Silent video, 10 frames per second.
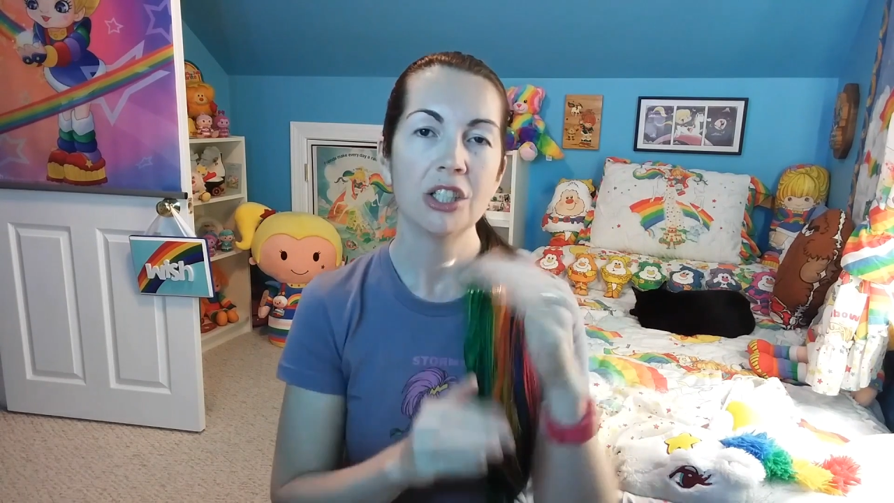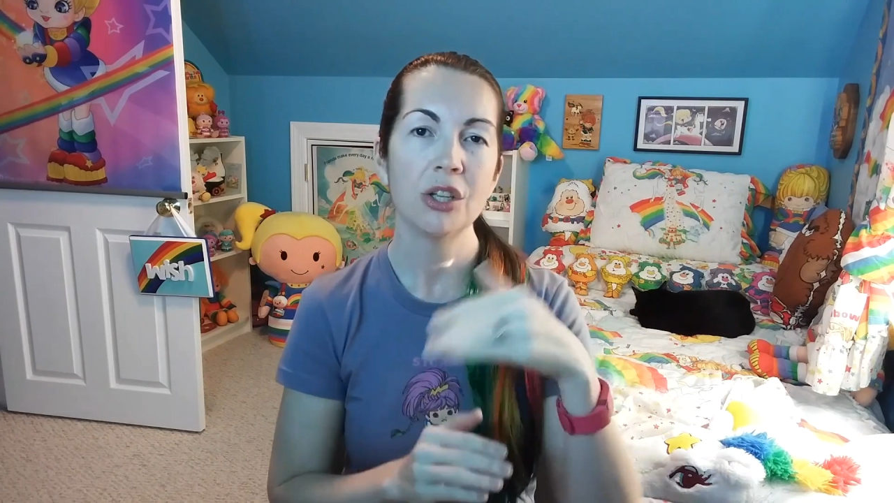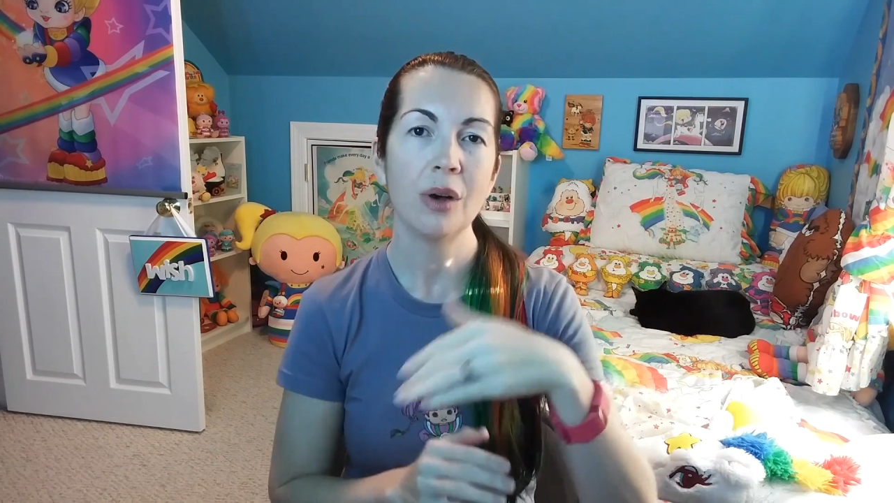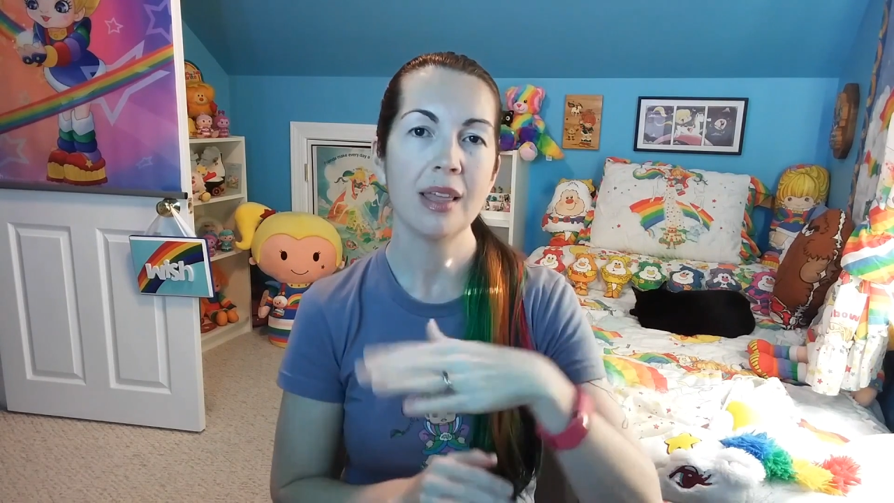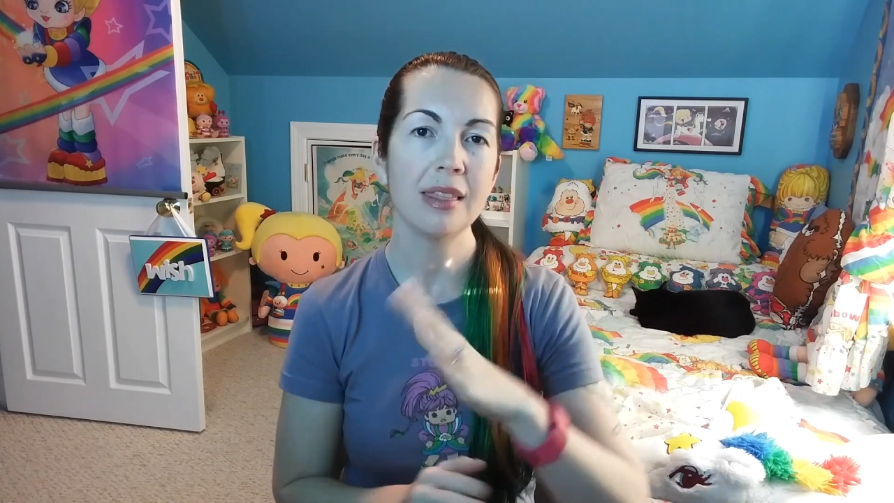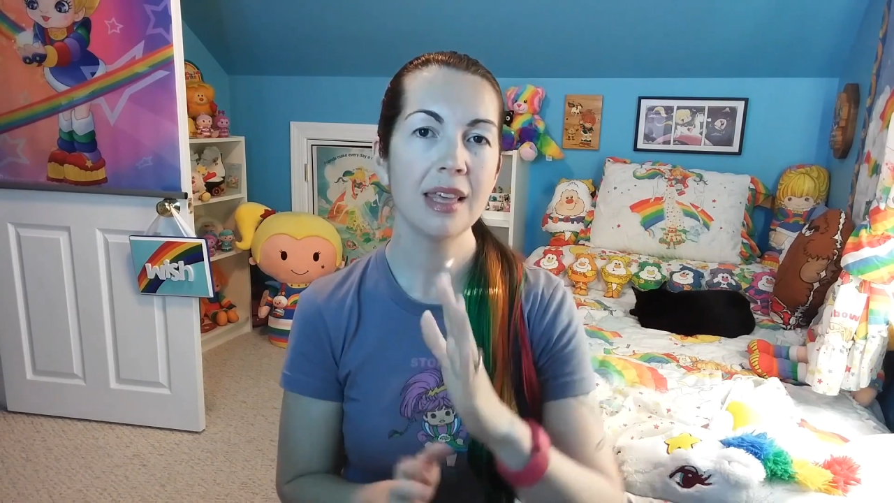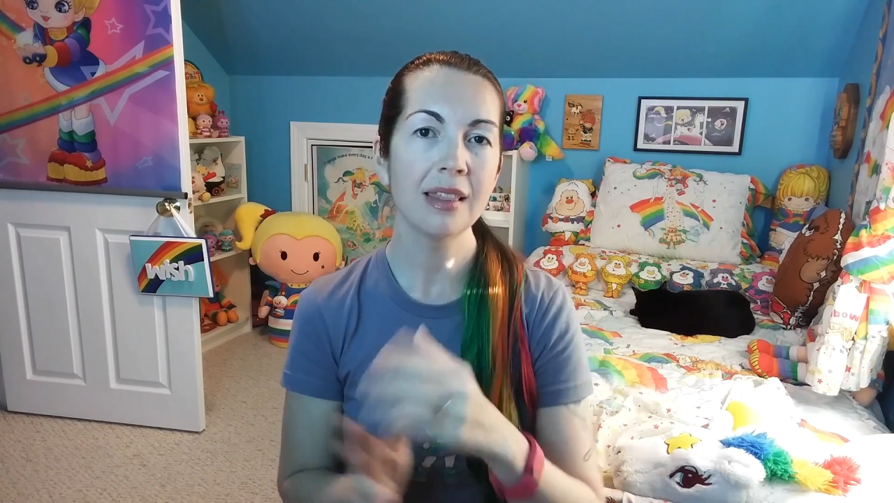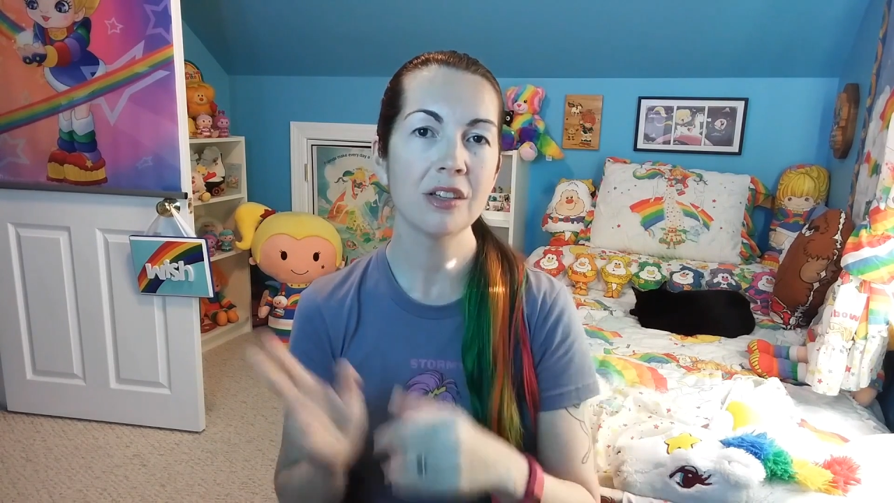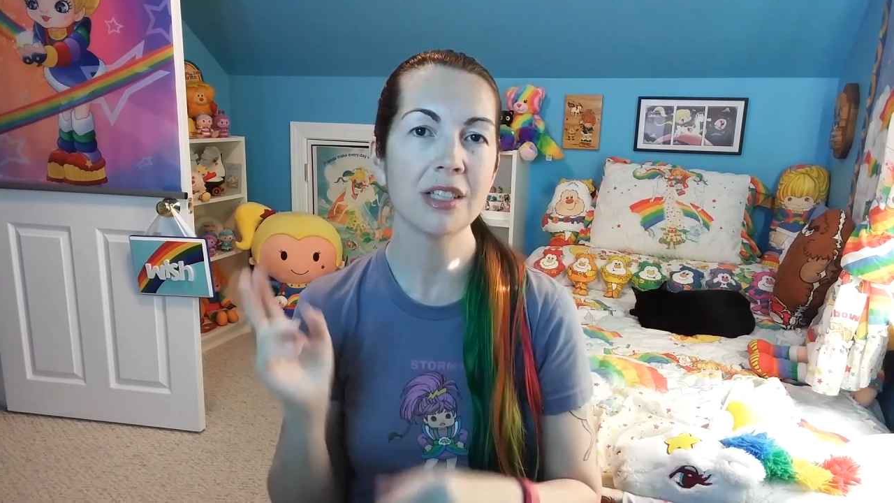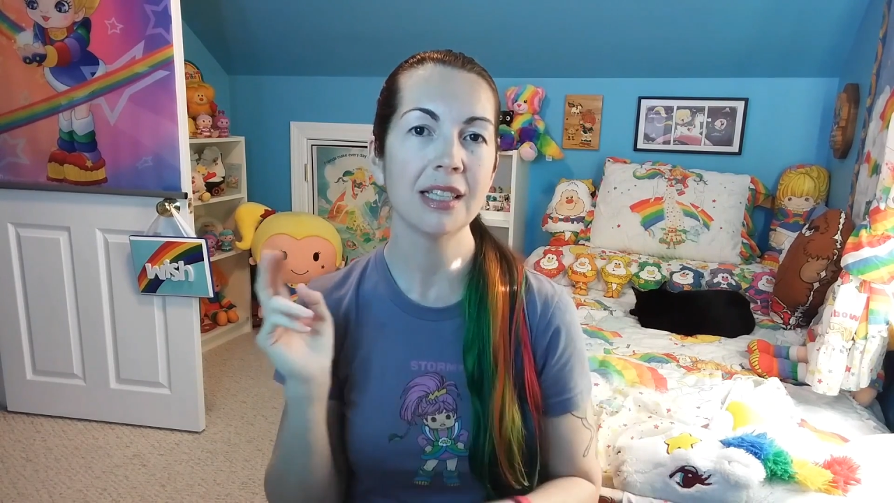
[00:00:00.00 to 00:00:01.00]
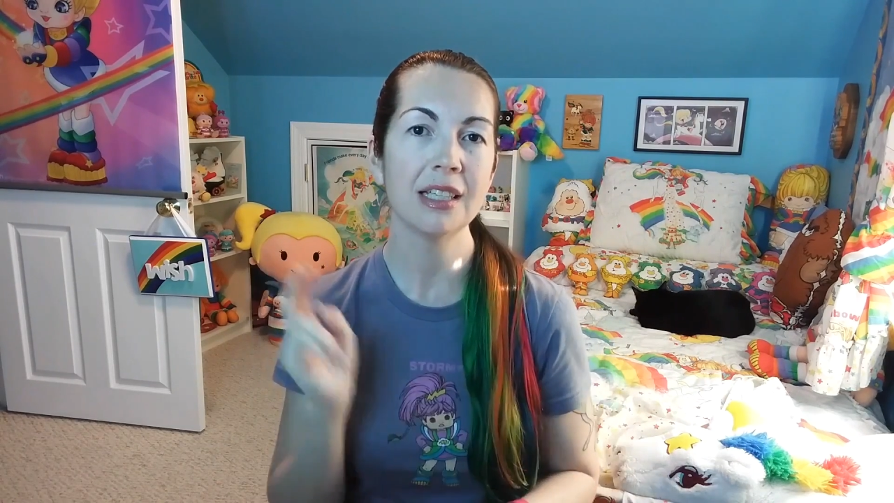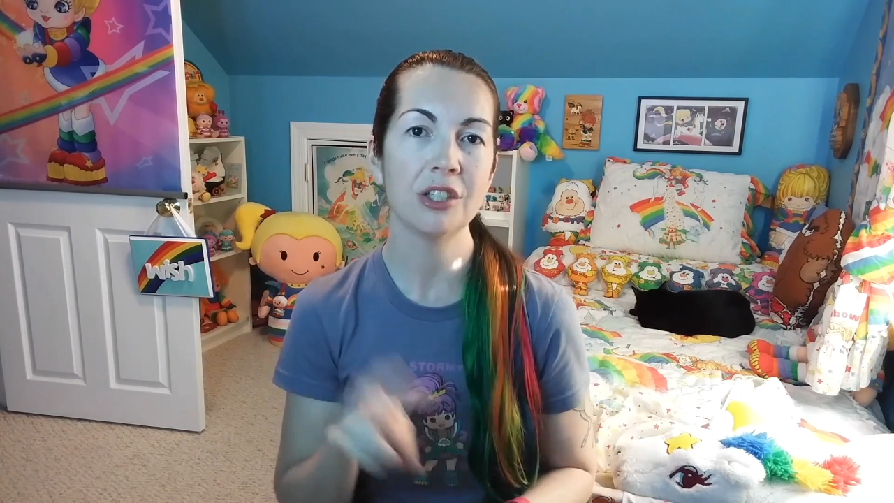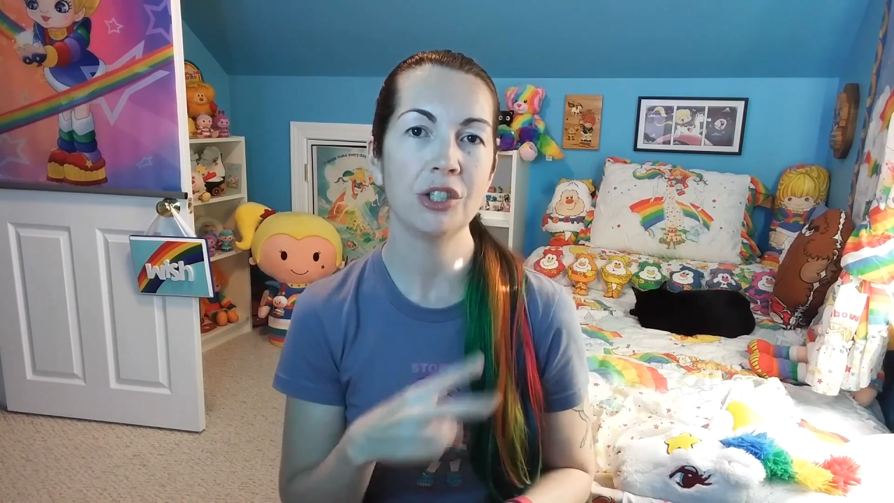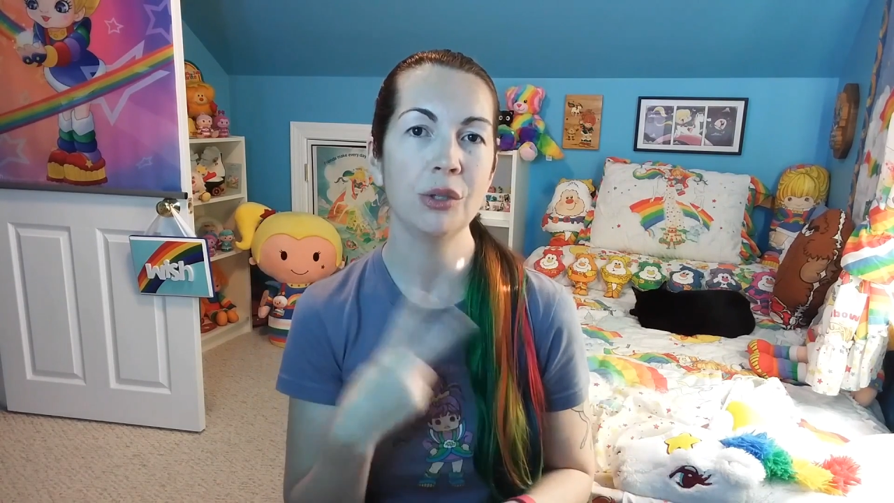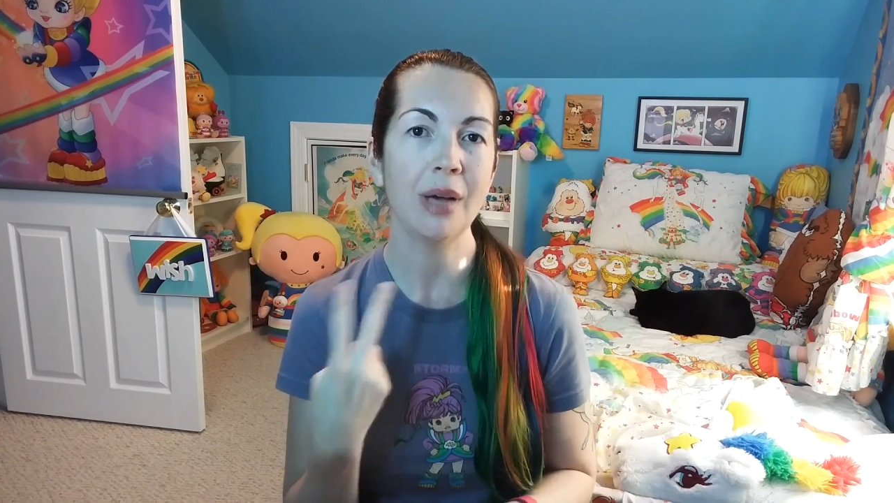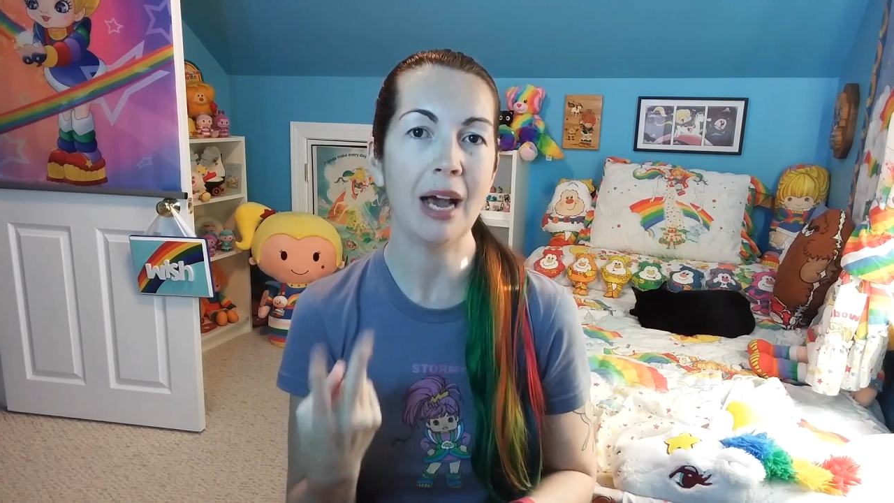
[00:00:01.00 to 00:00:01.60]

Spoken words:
So I think there's at least 2